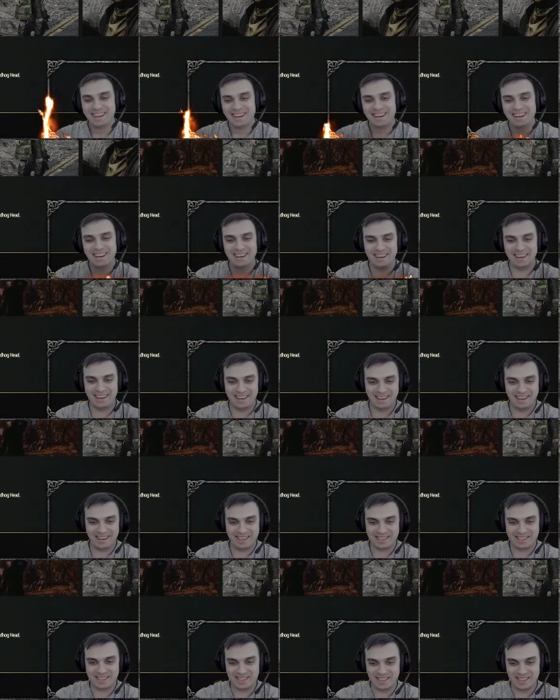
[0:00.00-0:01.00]

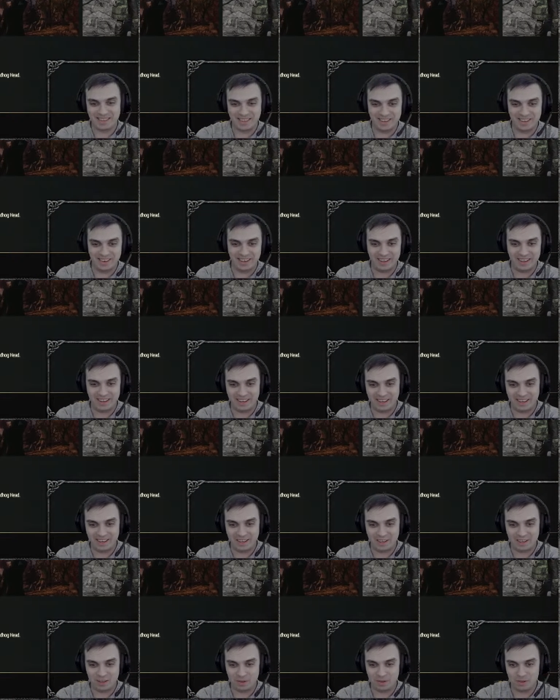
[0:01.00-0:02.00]
Alright, so
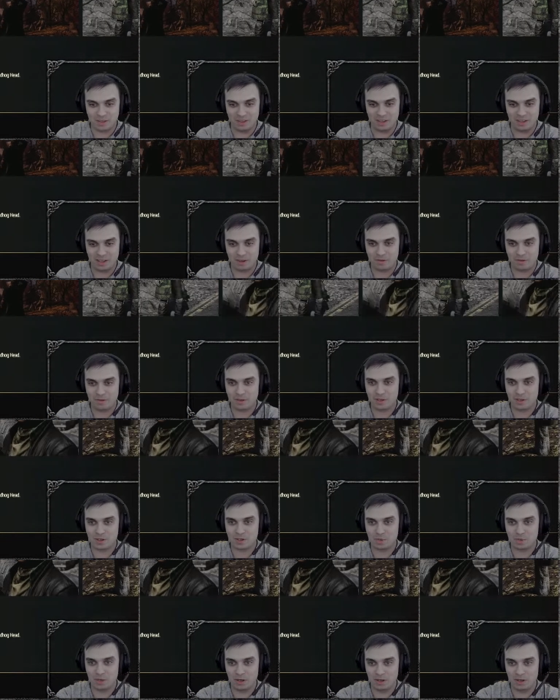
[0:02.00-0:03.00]
includes an outfit
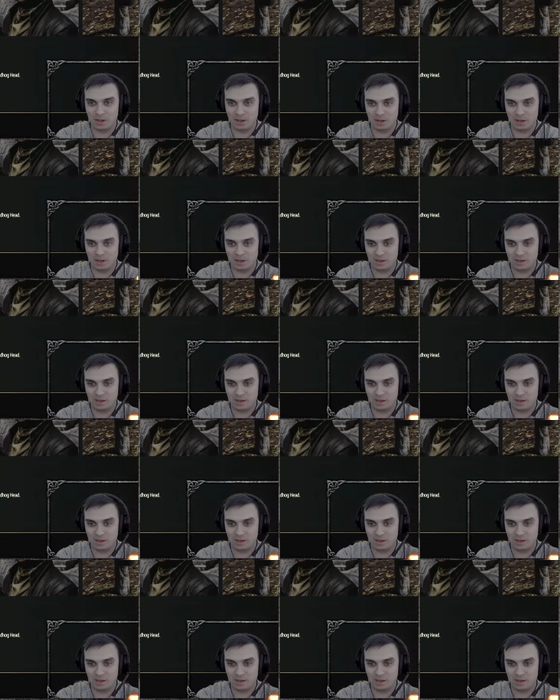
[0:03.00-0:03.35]
as well.